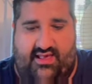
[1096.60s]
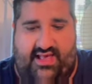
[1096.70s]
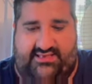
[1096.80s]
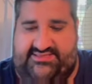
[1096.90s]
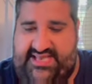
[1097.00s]

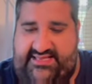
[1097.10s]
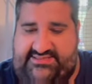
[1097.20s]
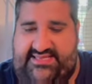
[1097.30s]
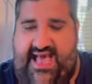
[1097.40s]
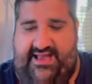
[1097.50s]
and since
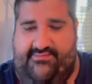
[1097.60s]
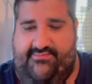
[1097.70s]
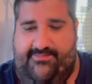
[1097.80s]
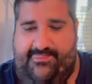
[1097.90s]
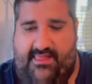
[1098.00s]
then,
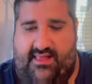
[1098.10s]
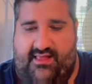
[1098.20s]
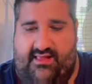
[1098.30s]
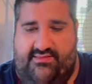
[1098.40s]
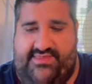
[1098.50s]

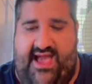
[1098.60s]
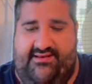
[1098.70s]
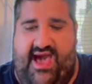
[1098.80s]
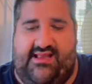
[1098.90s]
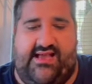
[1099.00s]
that
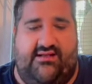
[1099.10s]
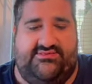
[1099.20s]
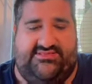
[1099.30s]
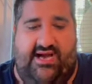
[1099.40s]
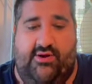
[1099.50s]

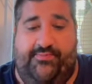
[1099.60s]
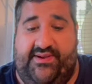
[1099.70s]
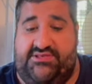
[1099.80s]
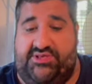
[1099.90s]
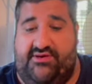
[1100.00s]
Knockouts title
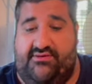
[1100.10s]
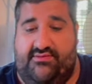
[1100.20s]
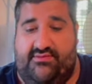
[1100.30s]
picture,